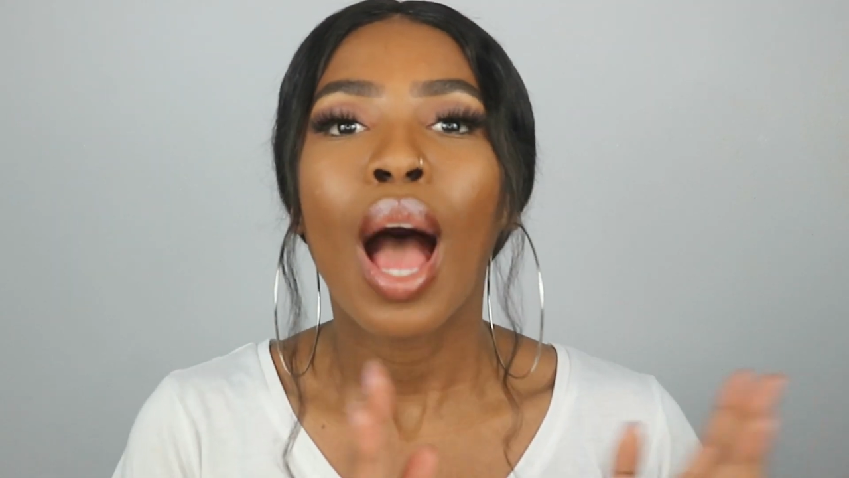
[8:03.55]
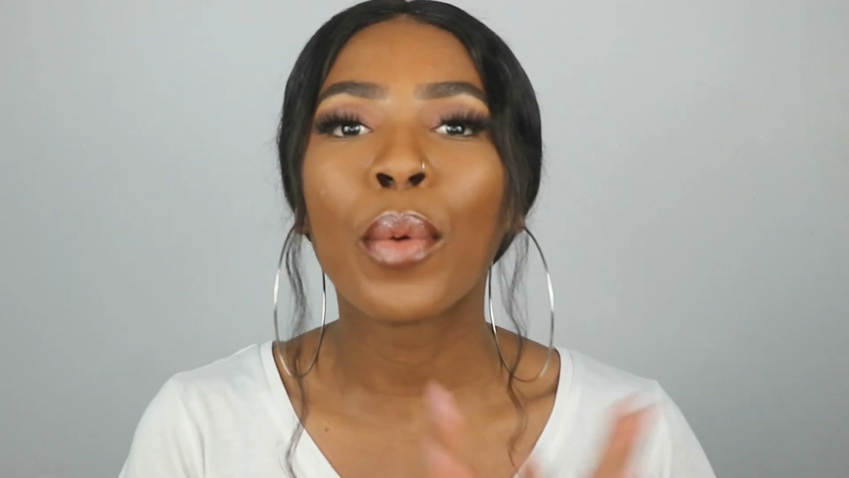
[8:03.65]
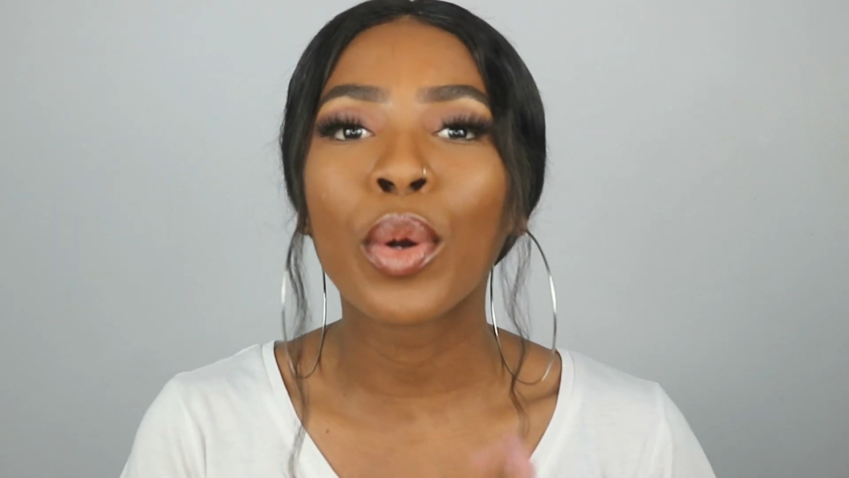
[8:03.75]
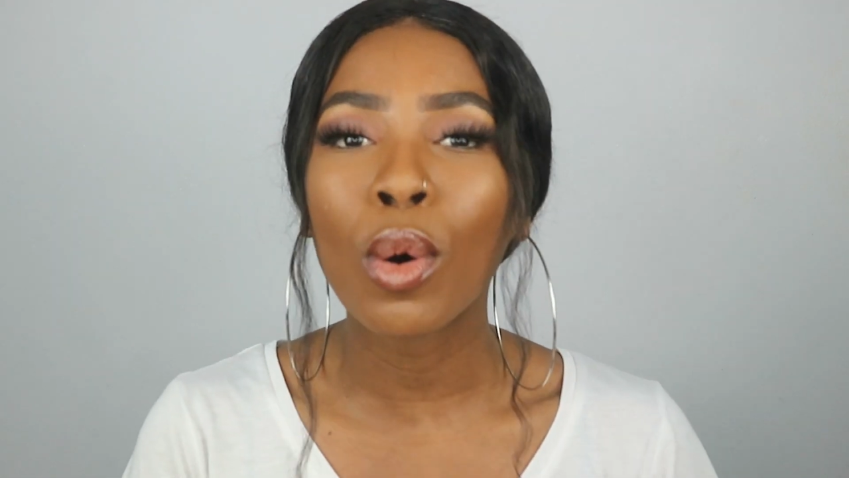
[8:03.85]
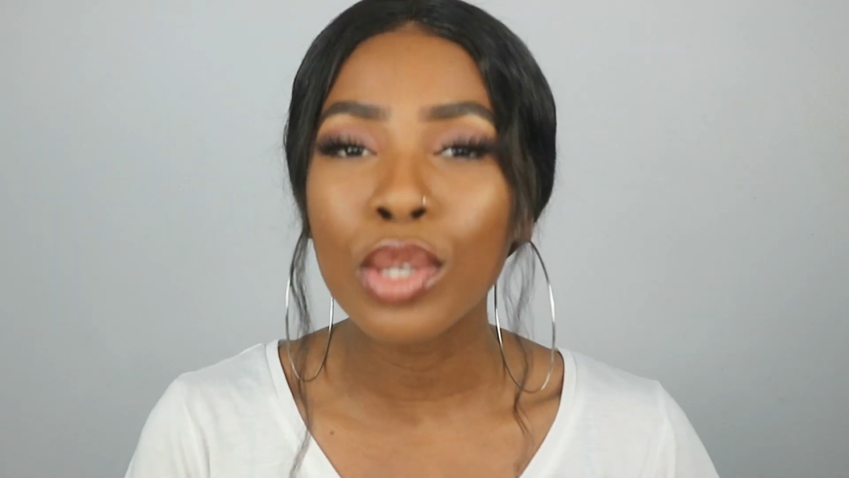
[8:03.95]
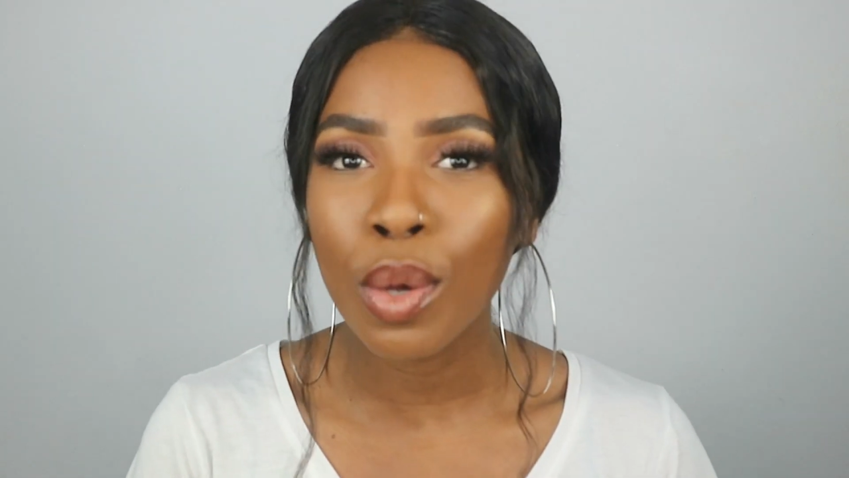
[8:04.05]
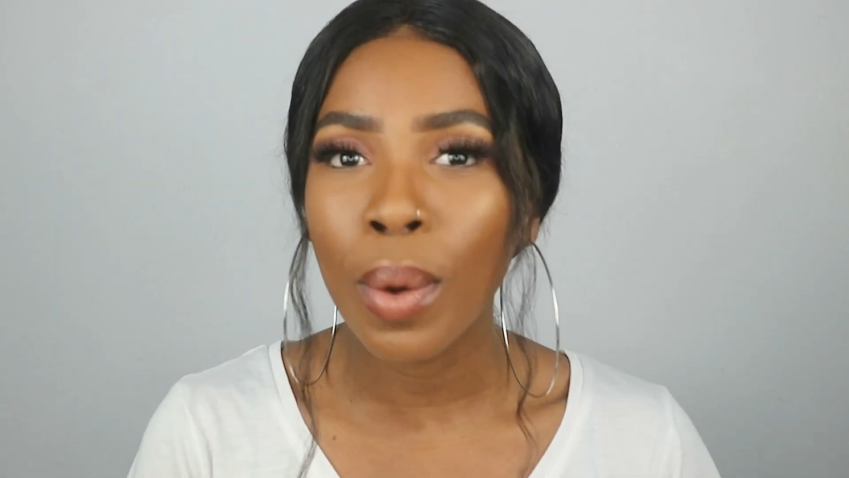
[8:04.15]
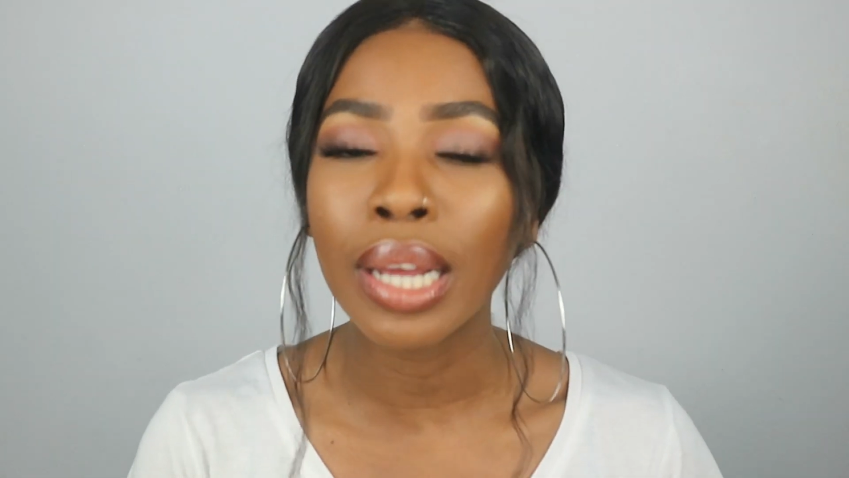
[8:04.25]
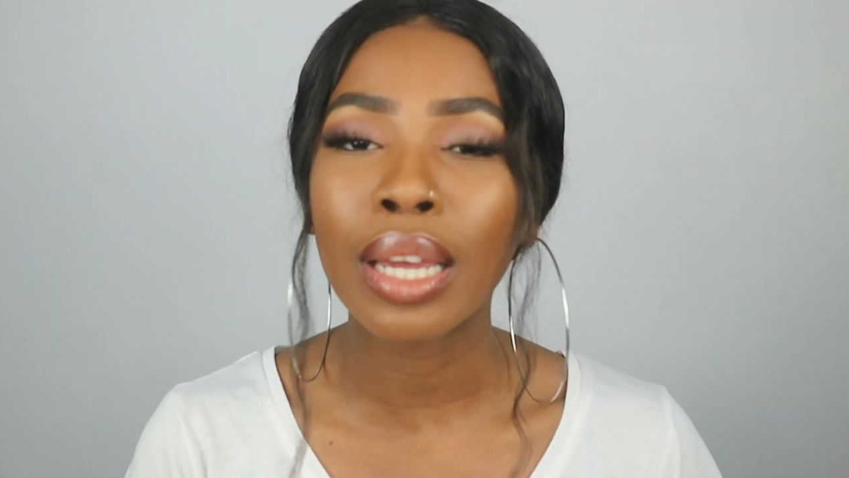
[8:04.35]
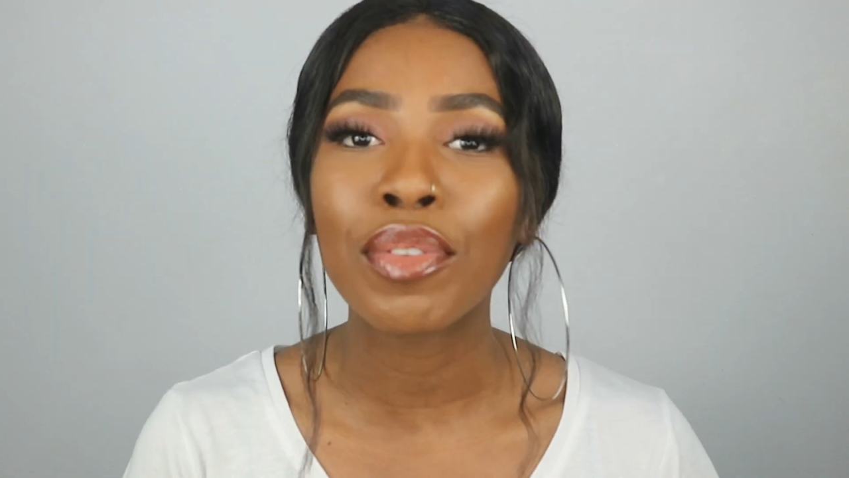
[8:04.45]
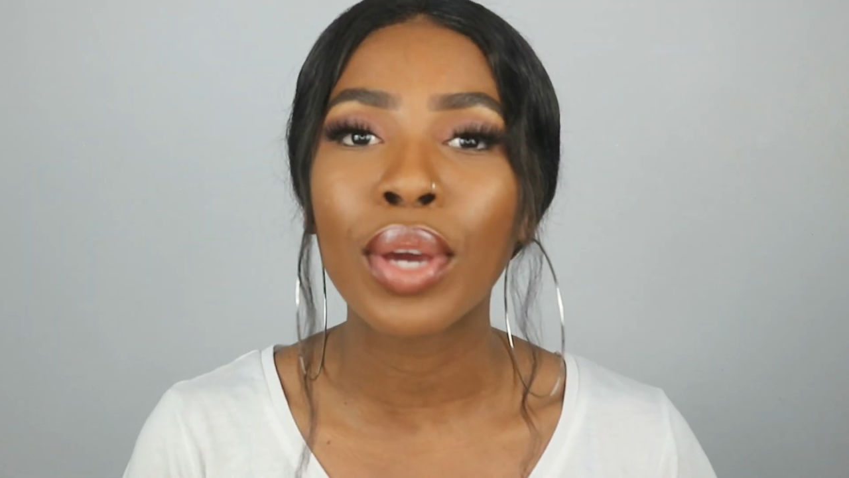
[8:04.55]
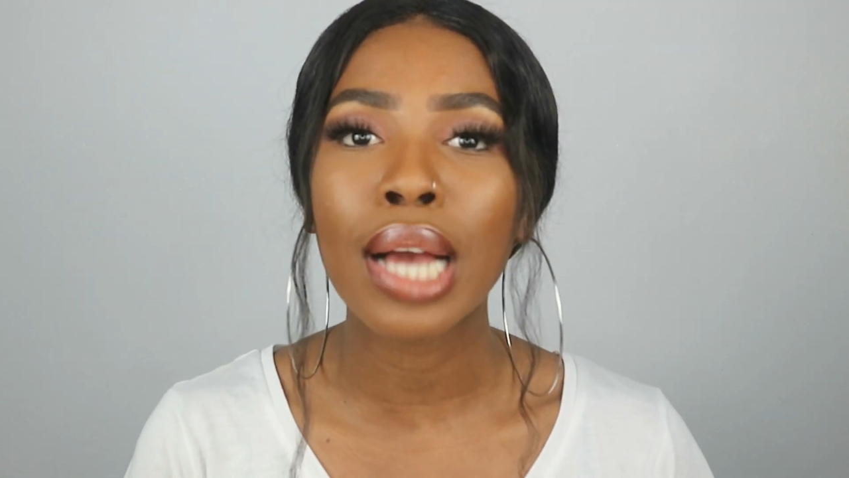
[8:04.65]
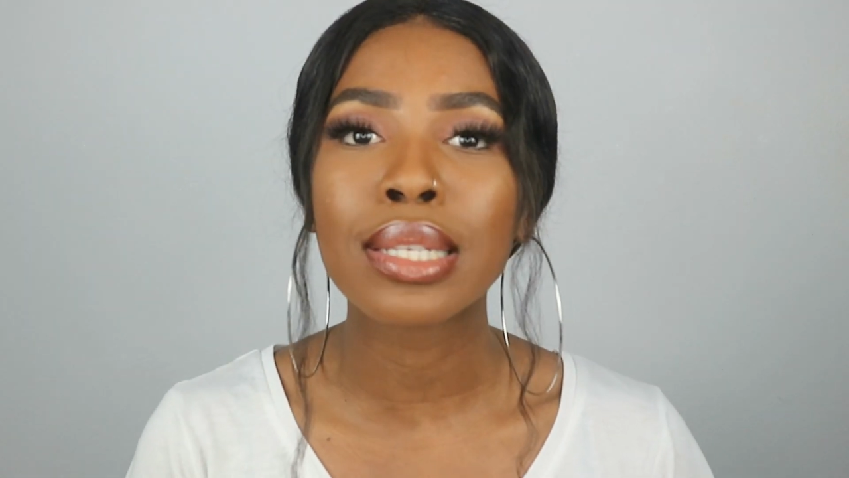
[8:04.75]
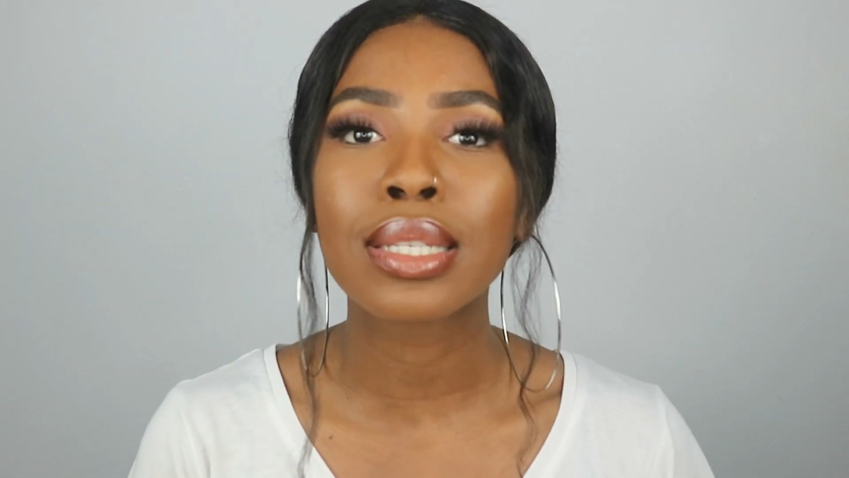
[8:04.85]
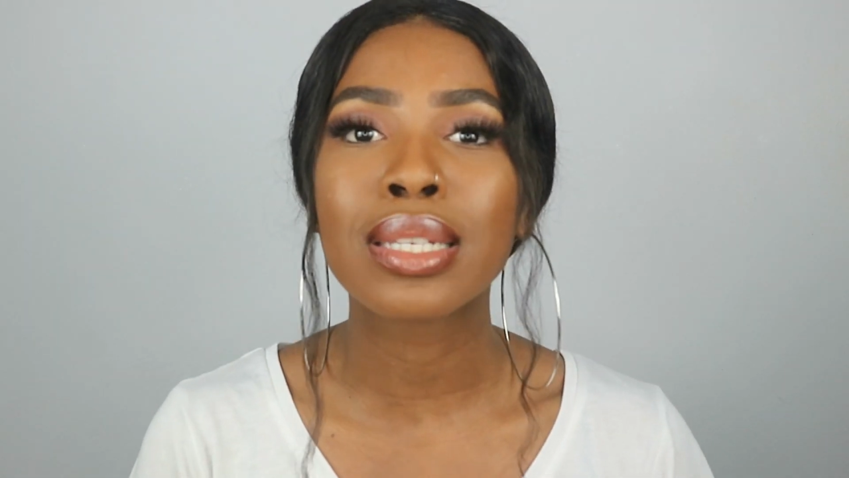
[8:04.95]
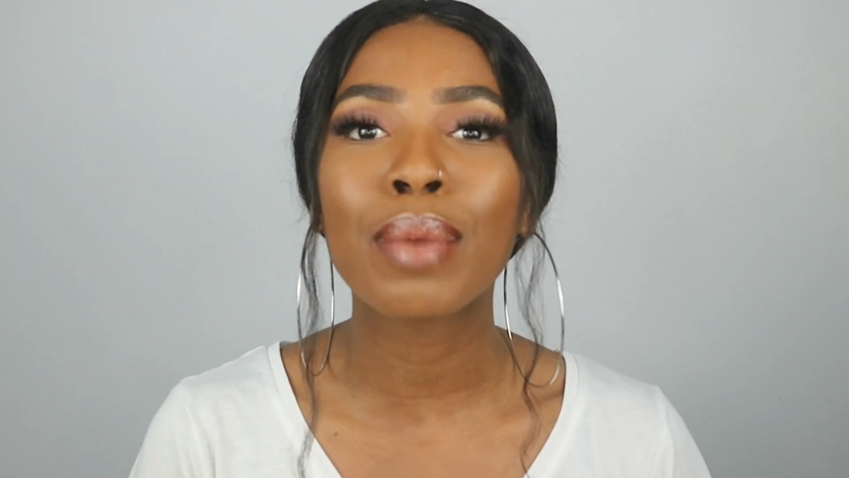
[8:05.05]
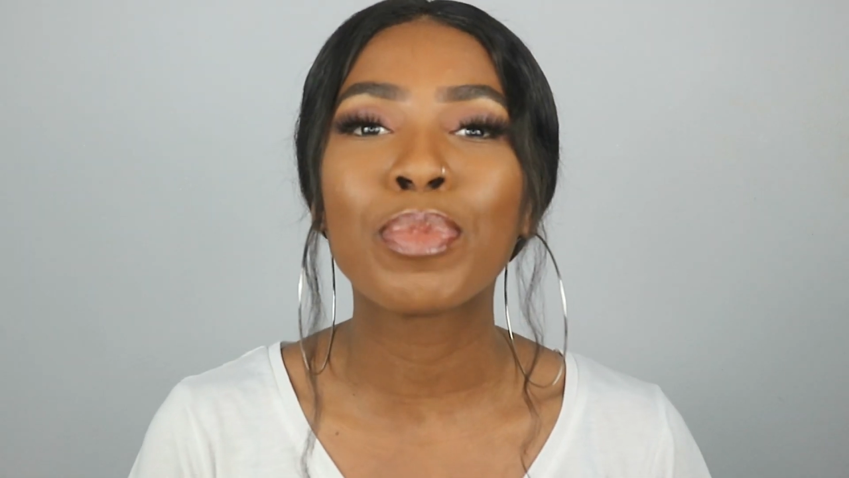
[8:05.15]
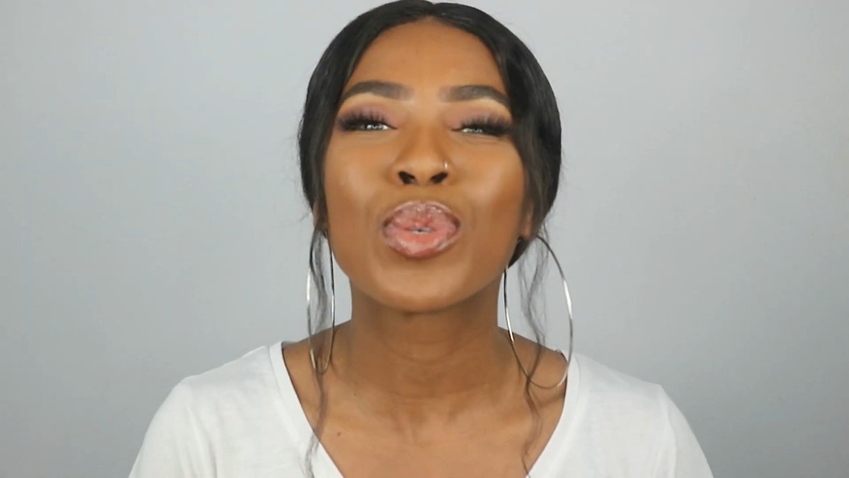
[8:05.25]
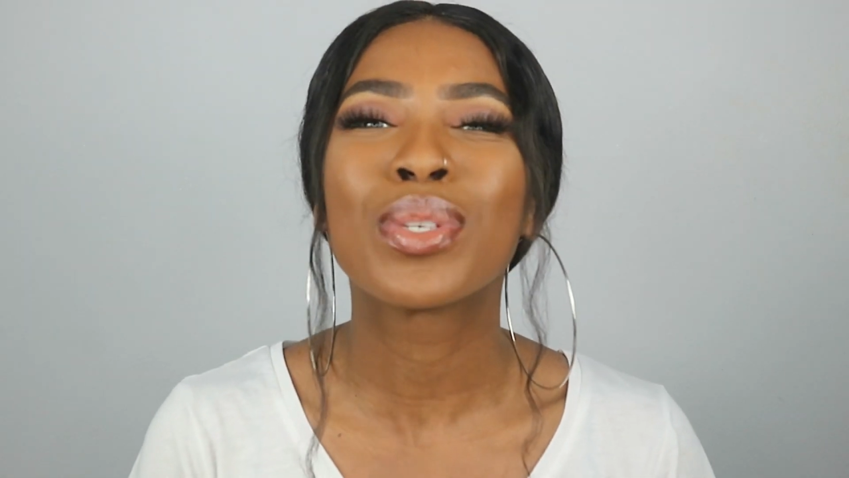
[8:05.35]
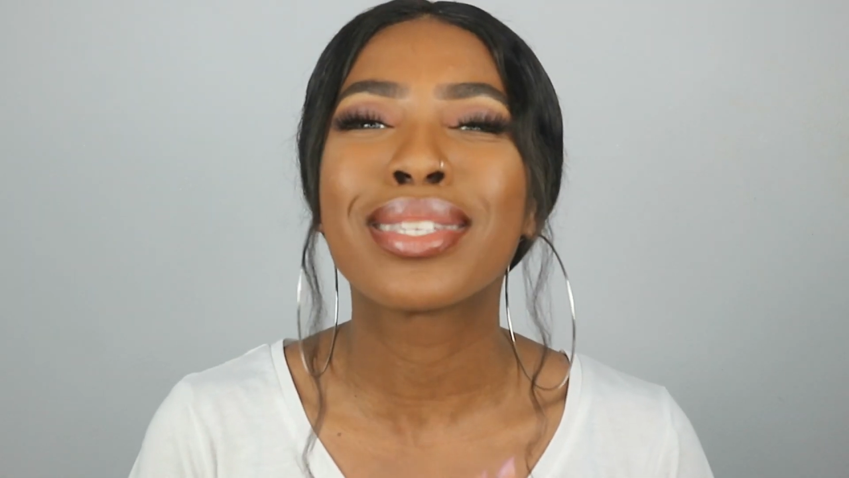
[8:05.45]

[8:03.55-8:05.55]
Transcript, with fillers: i would also want to give you guys a tip to